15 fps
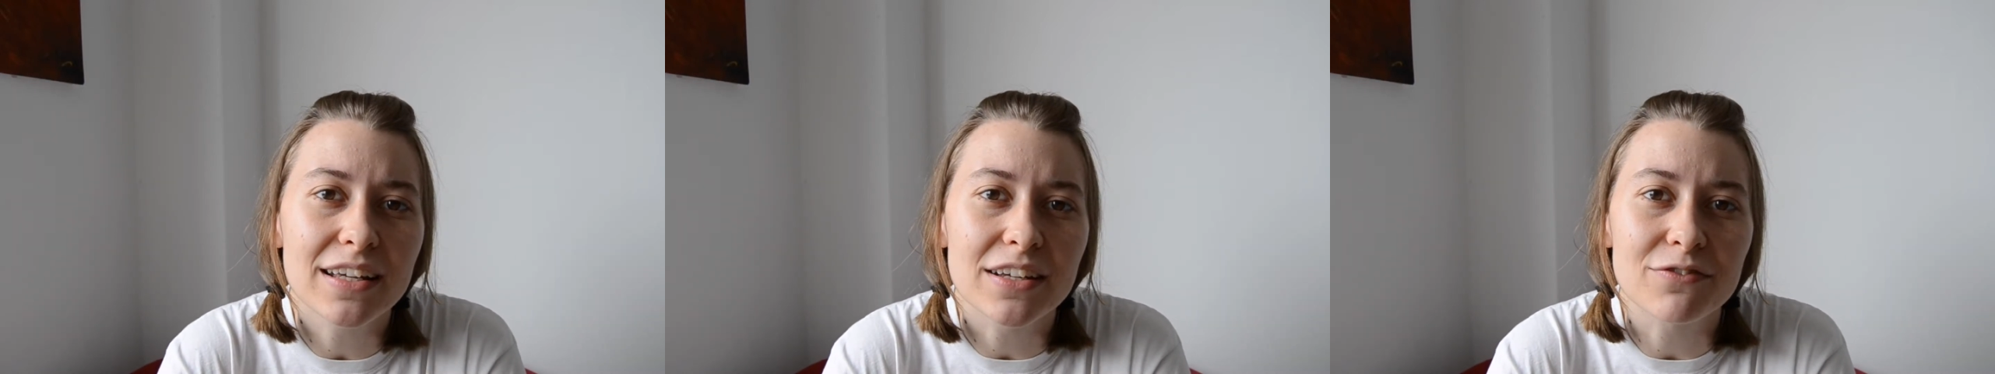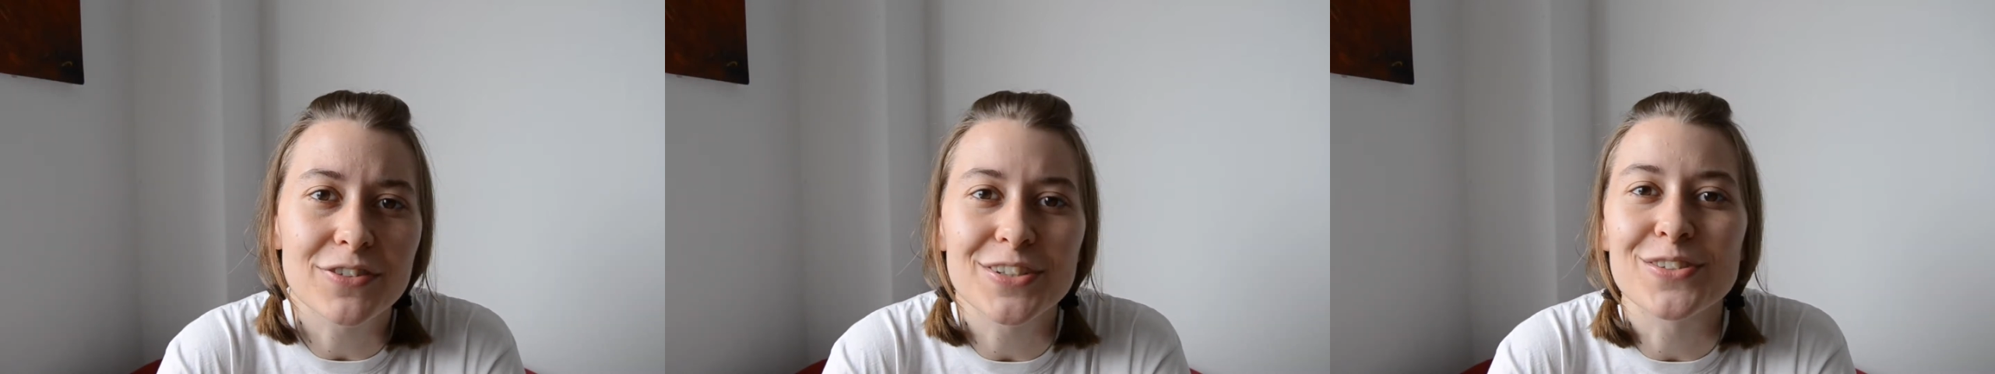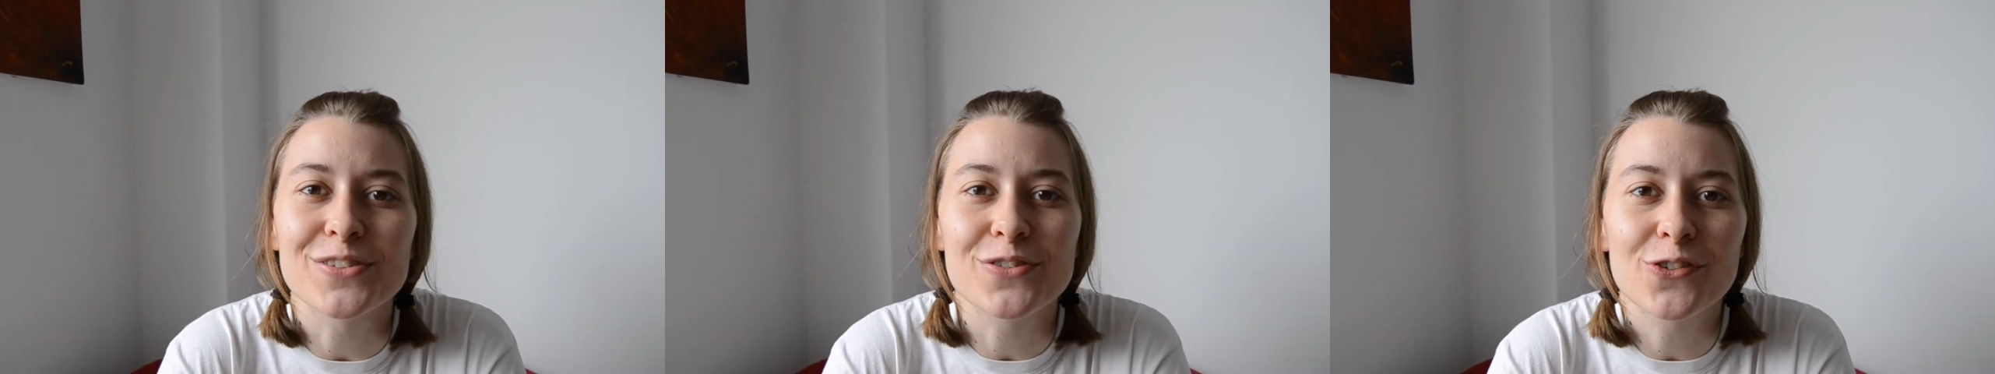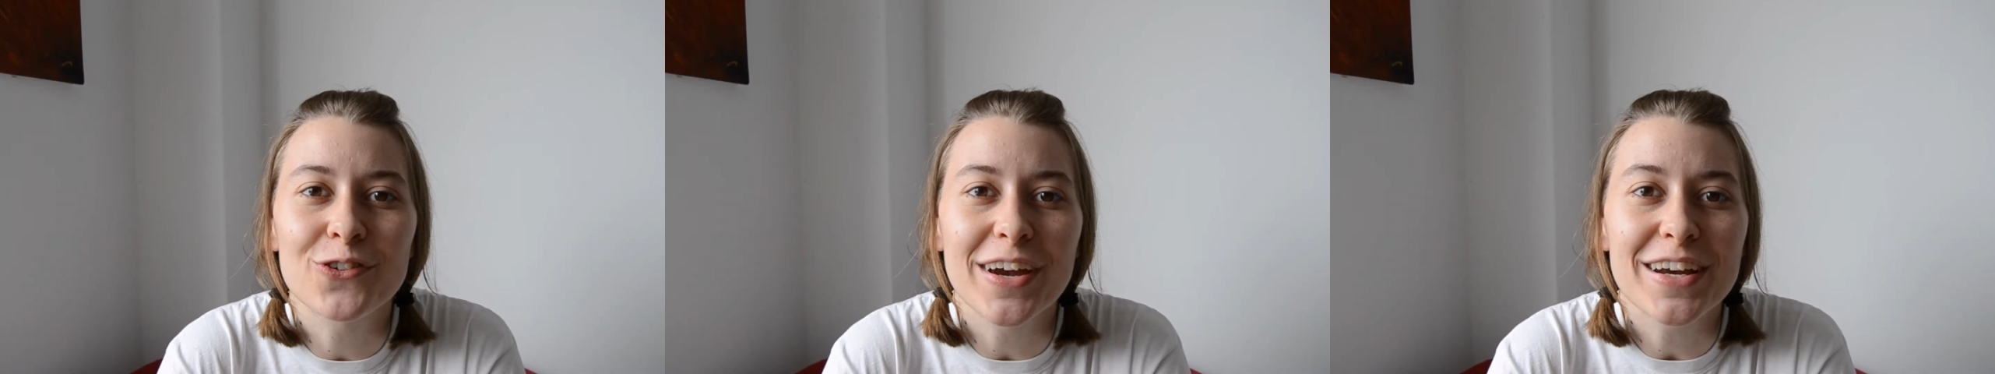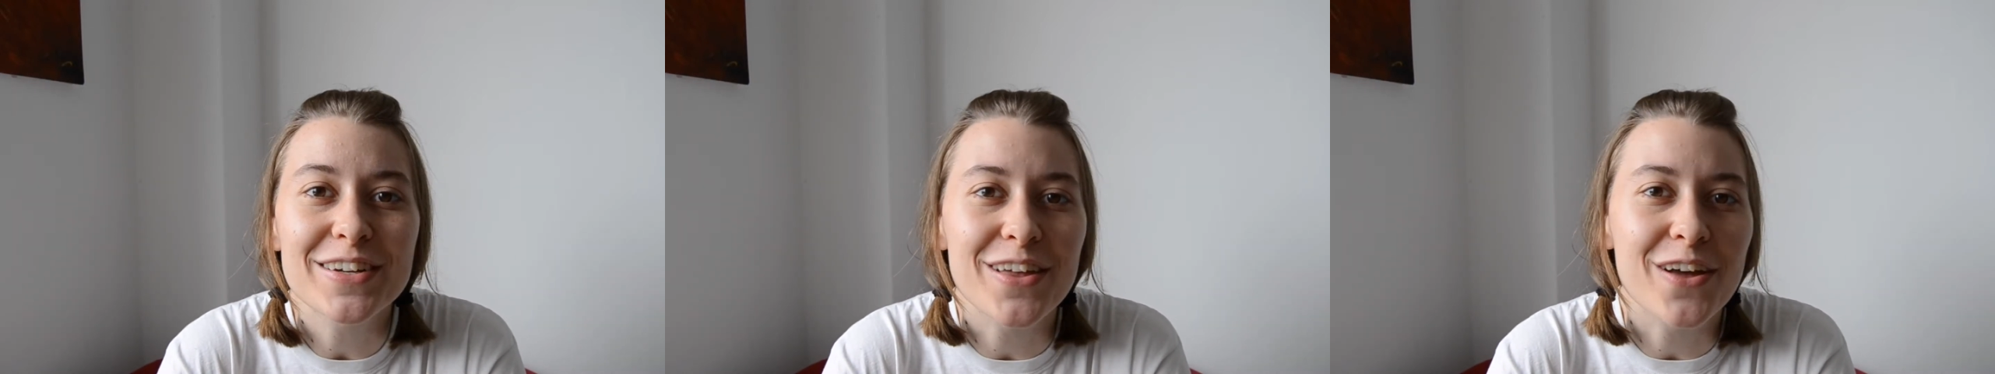It feels
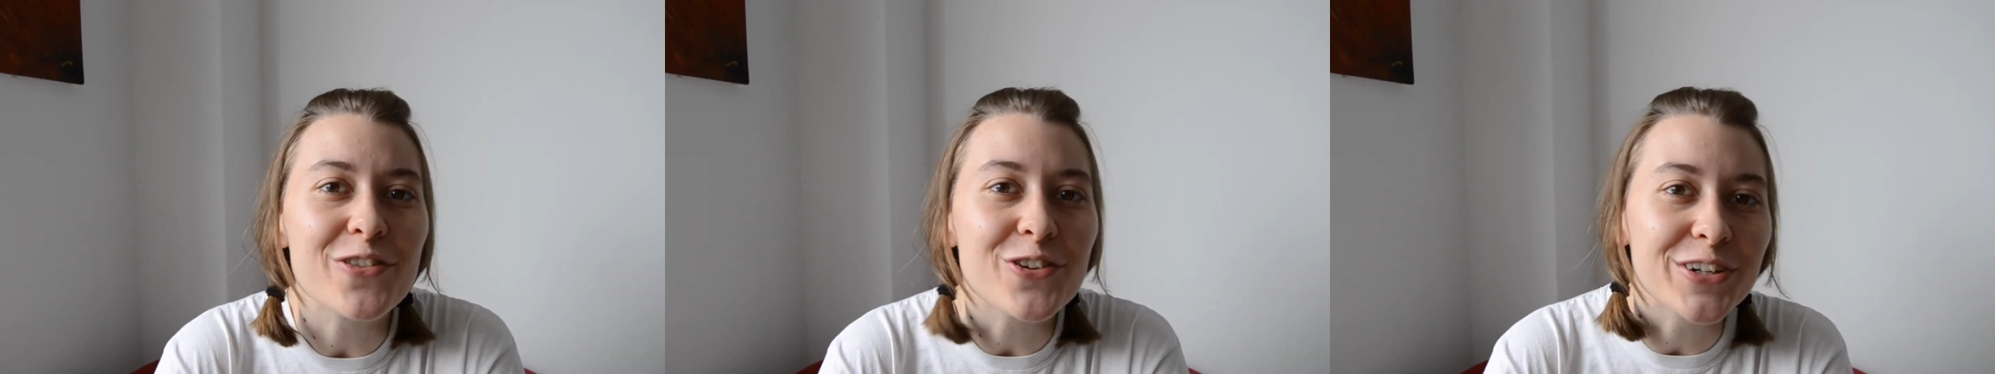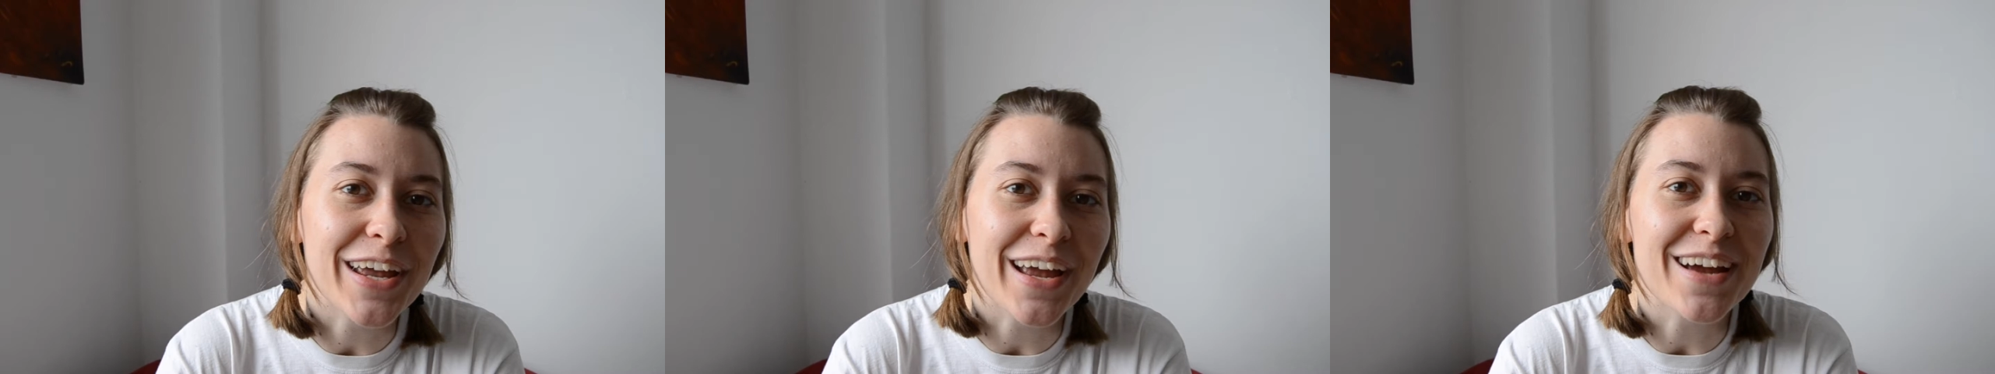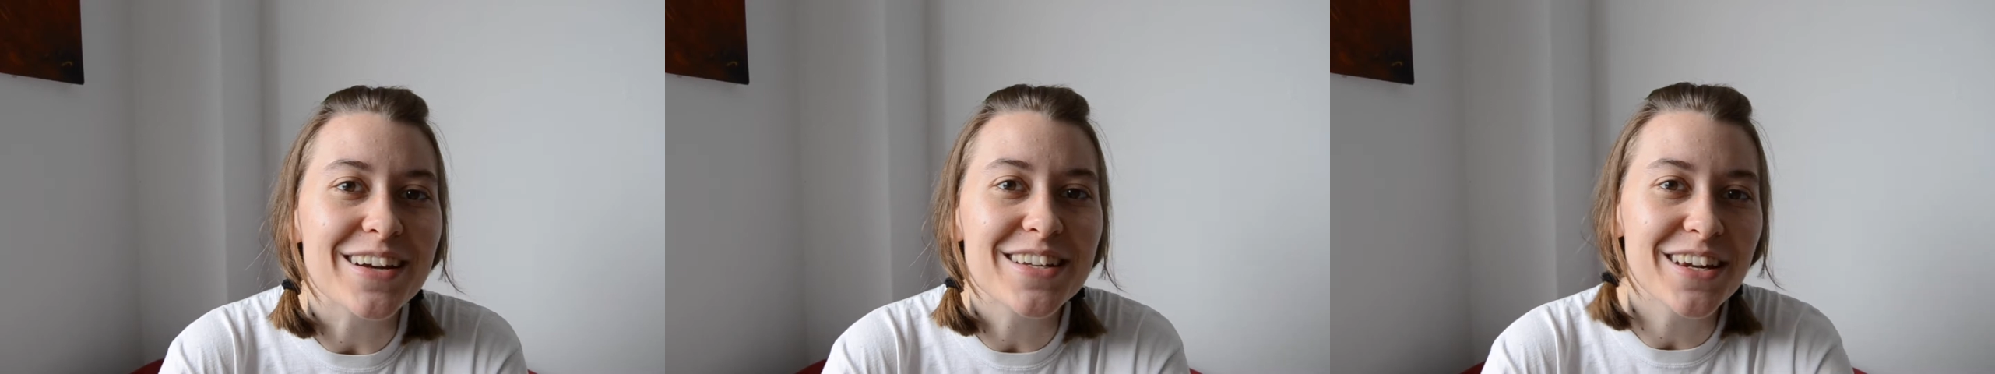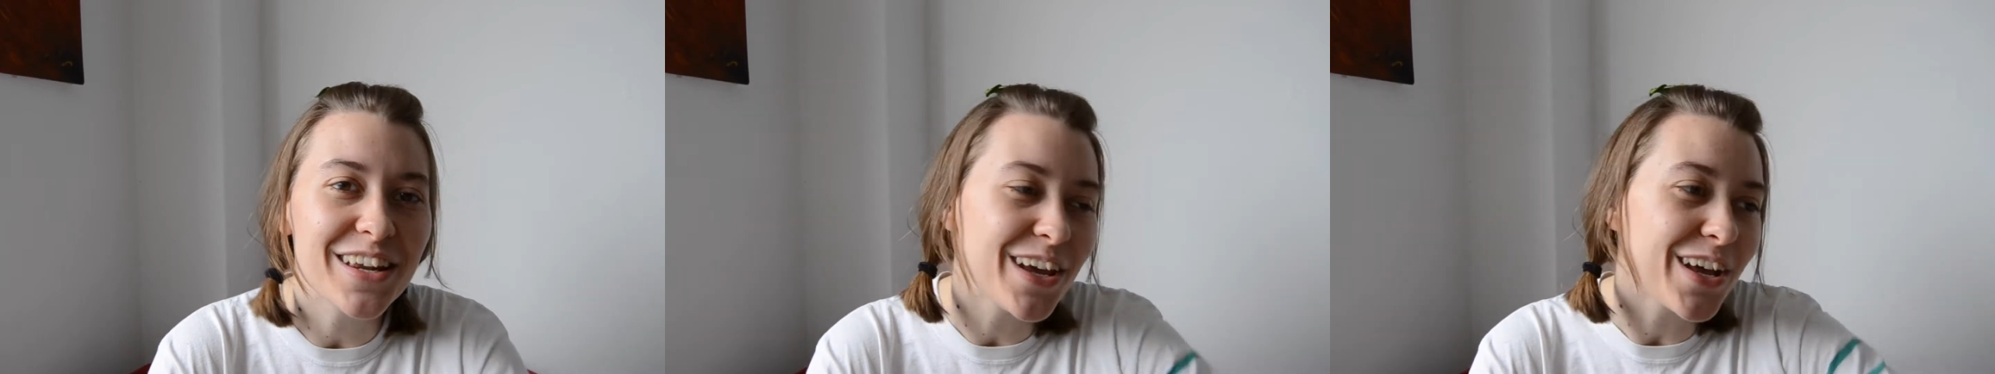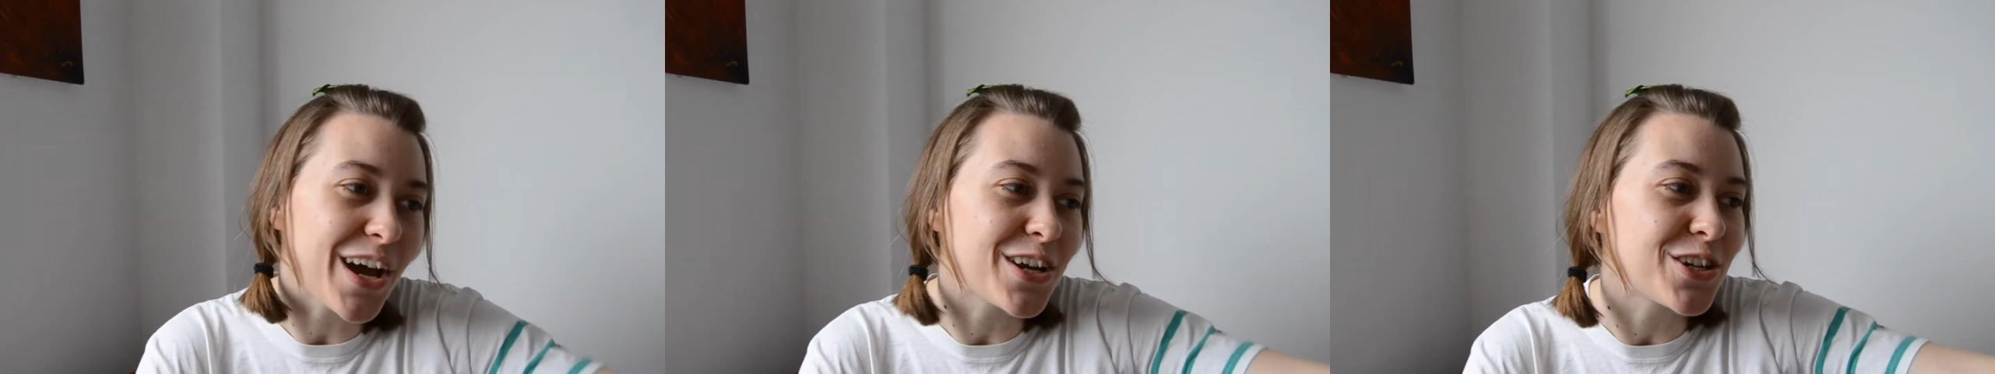great. The other day I did it,